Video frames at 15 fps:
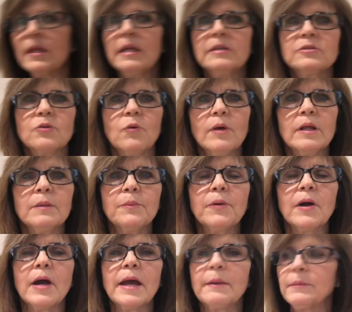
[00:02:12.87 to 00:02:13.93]
these oil
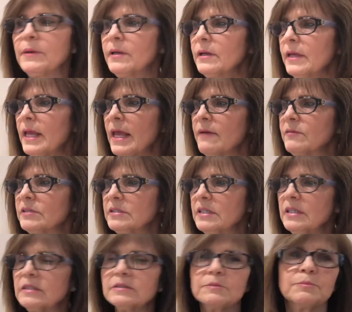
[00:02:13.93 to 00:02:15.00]
primed
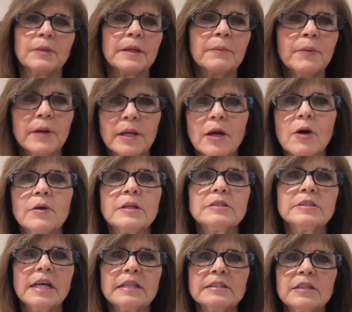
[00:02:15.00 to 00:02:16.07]
canvases by put a coat of
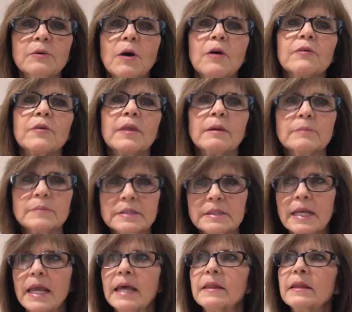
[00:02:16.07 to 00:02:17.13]
gesso over them,
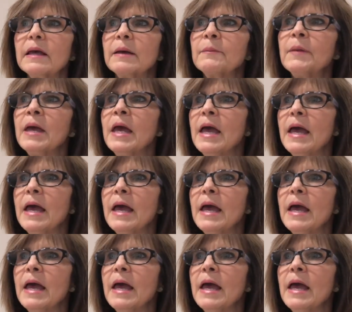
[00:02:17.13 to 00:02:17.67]
sand them,